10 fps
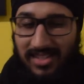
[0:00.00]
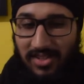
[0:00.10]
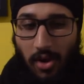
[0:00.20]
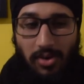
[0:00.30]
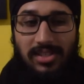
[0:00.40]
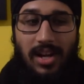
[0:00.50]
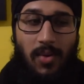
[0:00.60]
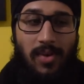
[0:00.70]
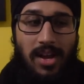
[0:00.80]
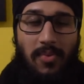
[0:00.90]
go
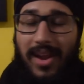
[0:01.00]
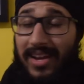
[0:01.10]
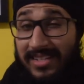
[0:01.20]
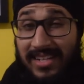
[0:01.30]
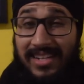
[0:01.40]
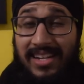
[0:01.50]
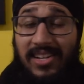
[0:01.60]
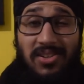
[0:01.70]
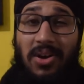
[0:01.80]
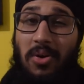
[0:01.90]
somewhere where it didn't need to
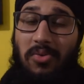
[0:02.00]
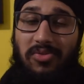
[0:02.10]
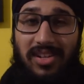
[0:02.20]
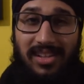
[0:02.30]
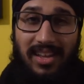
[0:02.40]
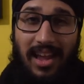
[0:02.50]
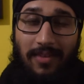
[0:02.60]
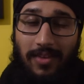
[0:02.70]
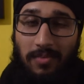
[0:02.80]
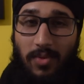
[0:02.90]
go, really. If
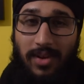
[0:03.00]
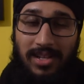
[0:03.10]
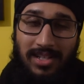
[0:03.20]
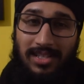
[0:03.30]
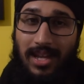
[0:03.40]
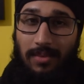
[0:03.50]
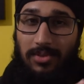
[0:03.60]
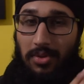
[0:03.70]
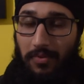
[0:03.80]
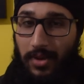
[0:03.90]
the movie just kept
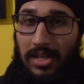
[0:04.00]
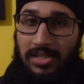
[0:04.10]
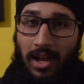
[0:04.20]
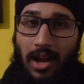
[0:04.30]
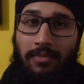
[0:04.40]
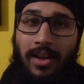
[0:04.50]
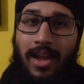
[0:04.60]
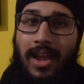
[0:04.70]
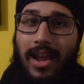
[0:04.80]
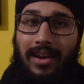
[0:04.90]
to the first half
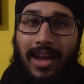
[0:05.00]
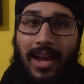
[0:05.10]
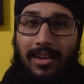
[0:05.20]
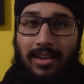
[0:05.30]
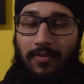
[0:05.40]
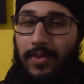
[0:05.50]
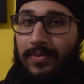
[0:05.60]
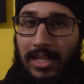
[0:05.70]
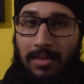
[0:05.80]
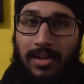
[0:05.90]
and added in
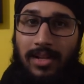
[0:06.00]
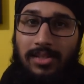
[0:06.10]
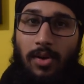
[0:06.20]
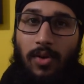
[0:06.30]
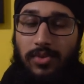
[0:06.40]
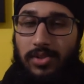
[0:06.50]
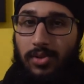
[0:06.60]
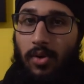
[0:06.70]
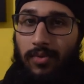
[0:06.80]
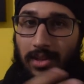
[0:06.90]
15 minutes of
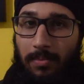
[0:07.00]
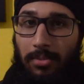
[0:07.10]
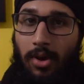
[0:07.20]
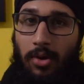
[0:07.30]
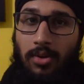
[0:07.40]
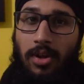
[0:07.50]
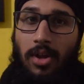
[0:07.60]
resolving the plot